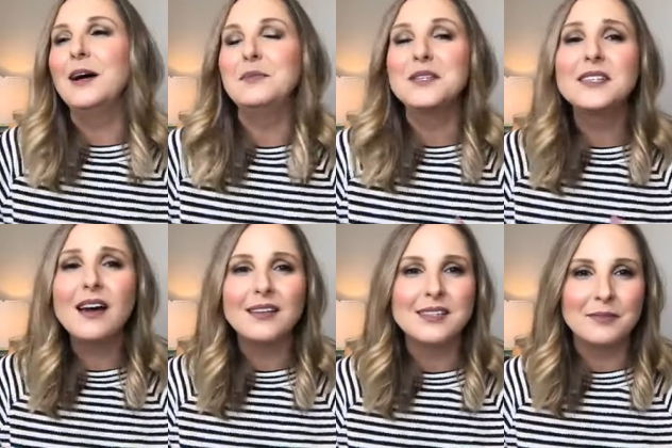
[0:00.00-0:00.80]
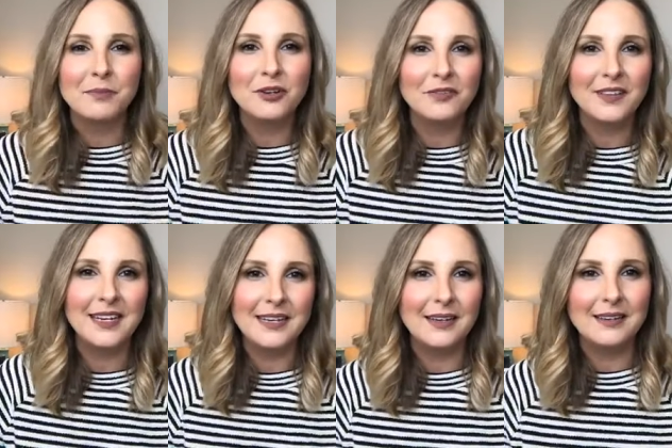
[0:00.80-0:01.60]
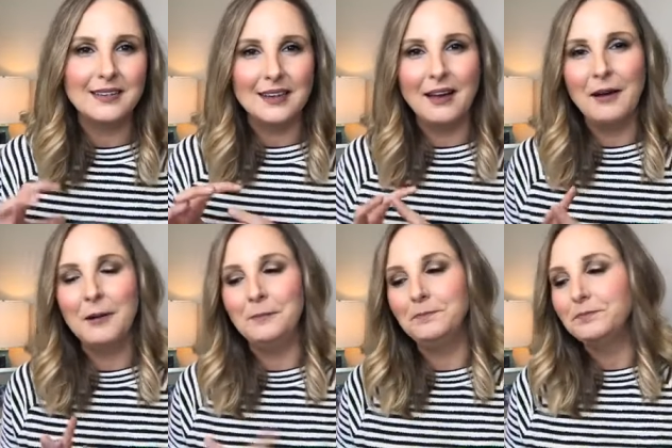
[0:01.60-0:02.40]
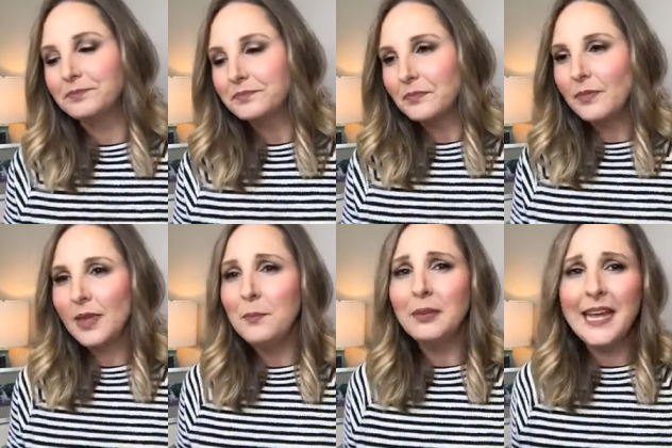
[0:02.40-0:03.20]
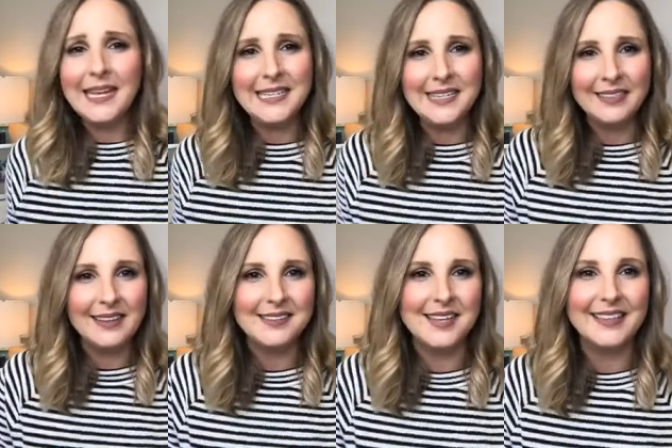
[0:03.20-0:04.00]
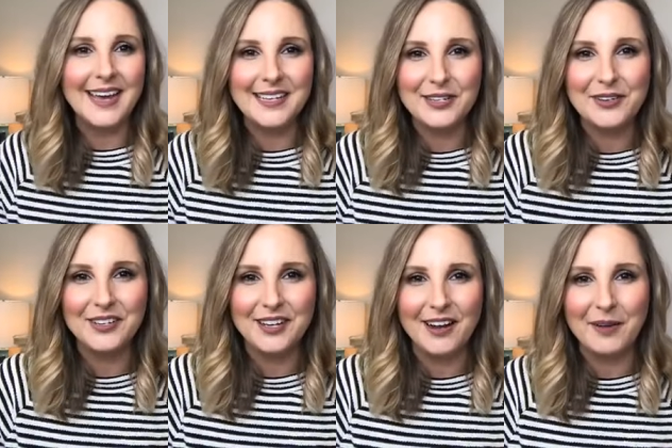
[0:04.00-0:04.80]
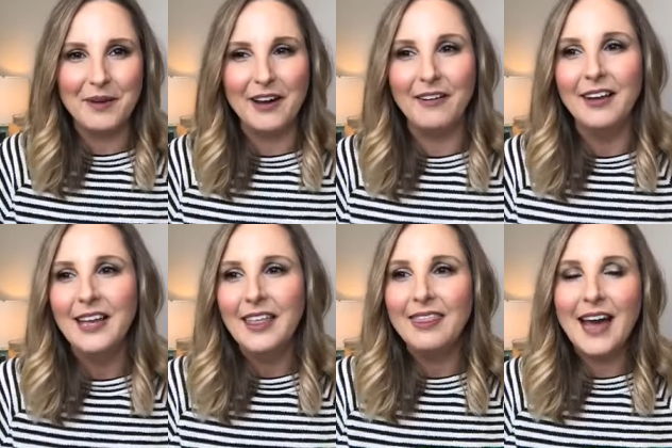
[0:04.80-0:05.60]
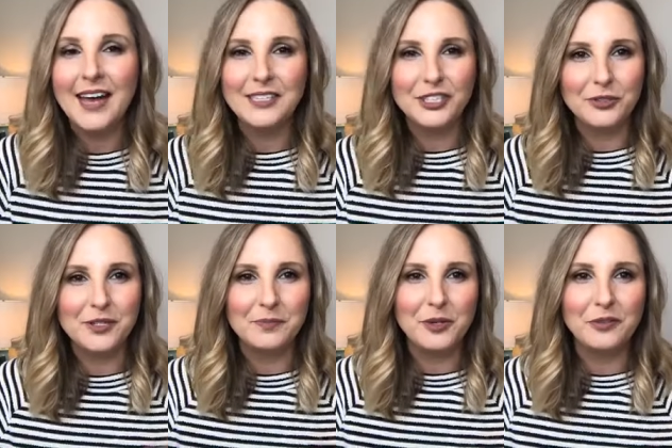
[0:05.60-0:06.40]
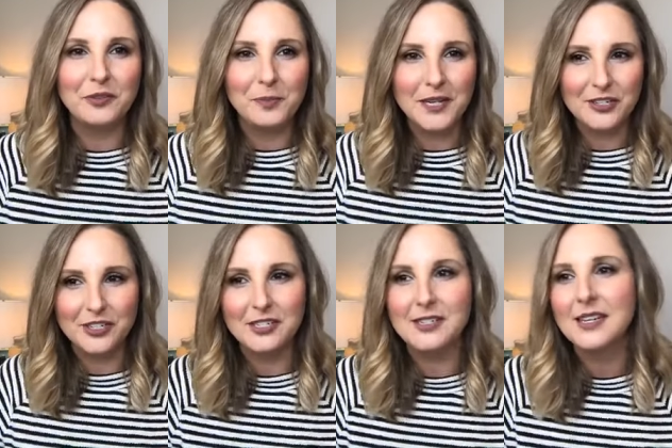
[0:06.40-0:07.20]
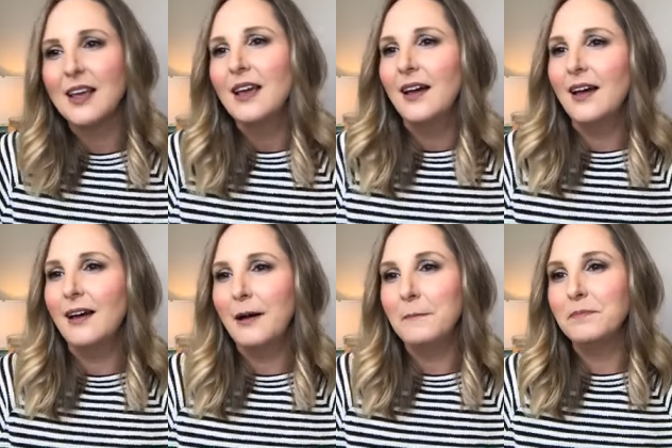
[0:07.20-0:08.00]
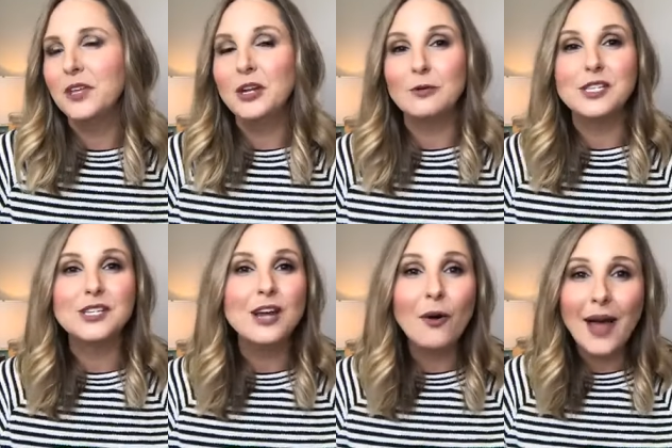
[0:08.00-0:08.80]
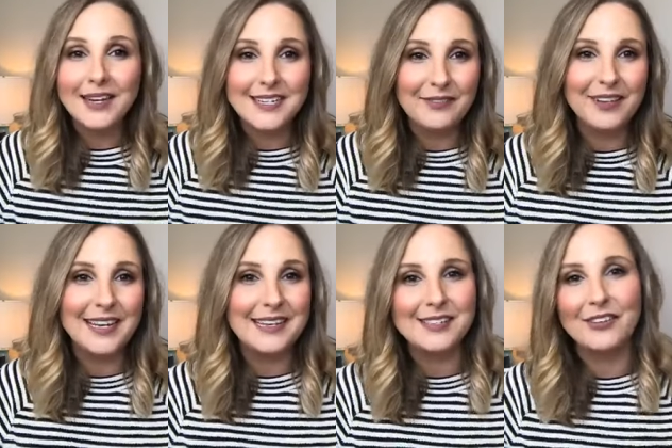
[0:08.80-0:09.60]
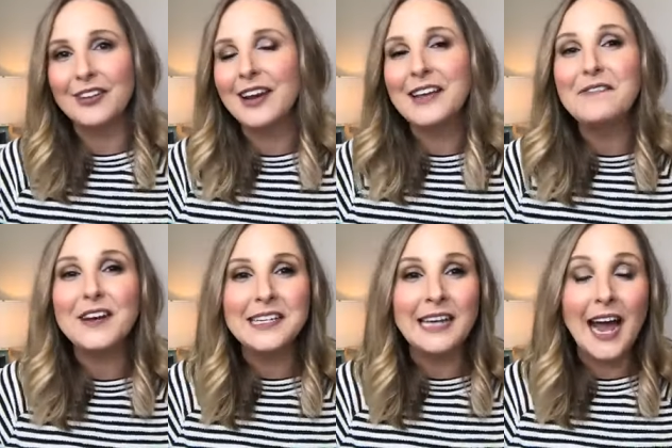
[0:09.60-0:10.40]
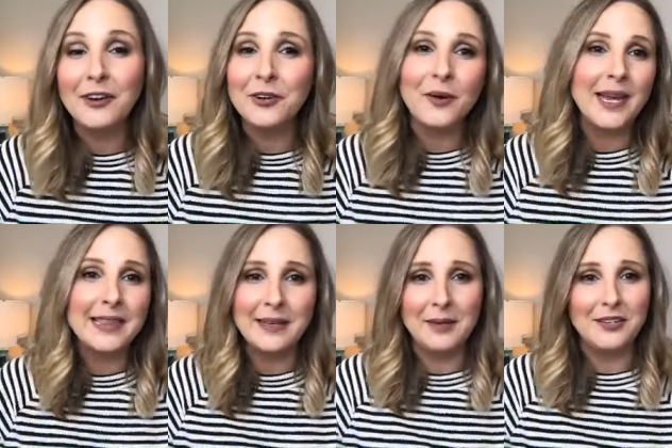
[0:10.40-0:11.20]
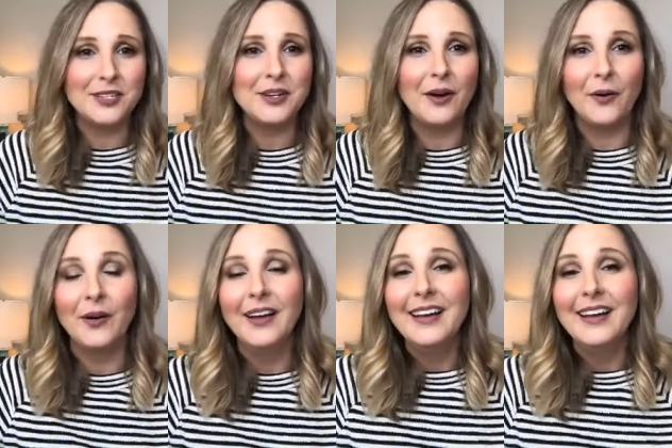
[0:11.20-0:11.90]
socks and beautifully knit blankets and things like that. So you could talk about that and show some beautiful pictures. You know, snow activities. Are there any fun? I don't know anything about snow,